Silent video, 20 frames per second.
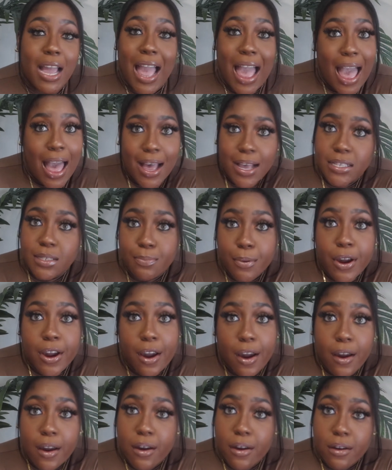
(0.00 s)
I spray
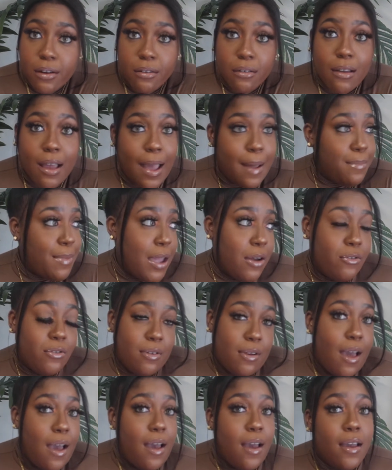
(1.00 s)
her. I'm not gonna
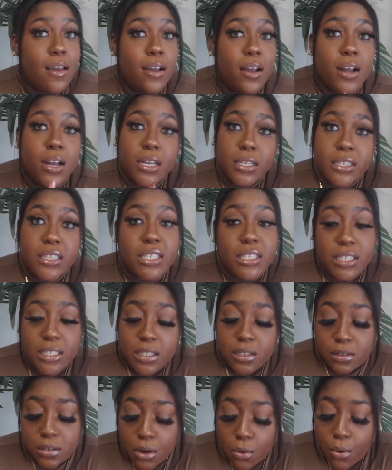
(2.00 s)
lie. This
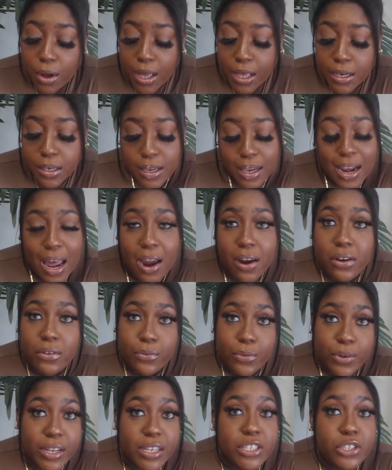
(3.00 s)
is the one that I
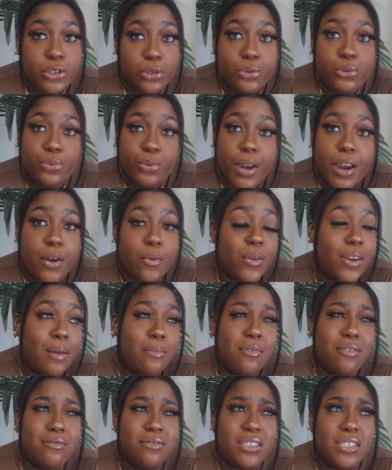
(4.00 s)
really do wear when I'm
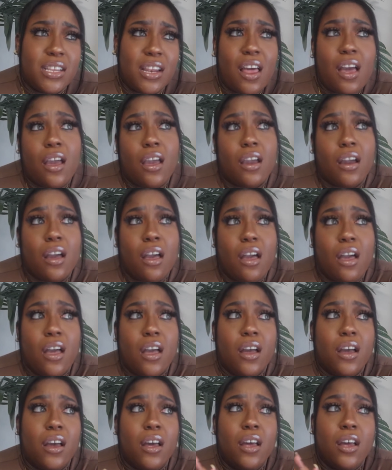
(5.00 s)
going to like
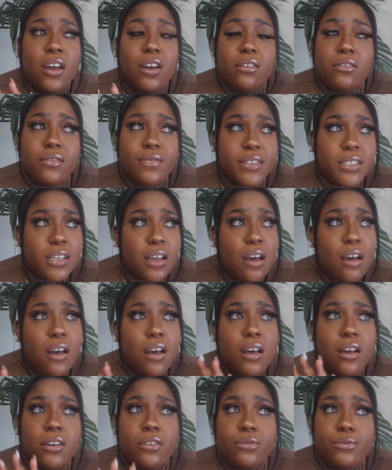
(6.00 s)
Louis
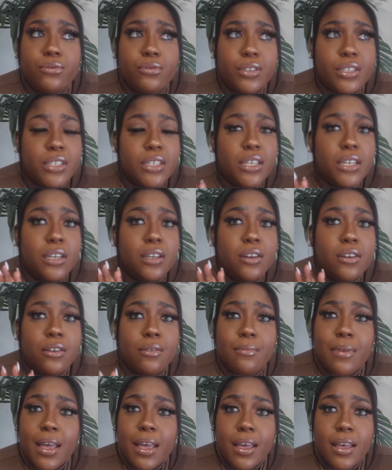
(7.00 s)
Vuitton, Gucci,
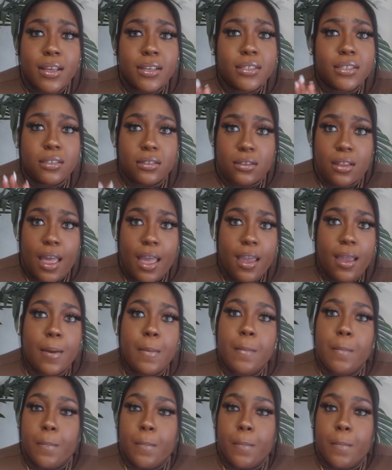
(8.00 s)
Hermes, like,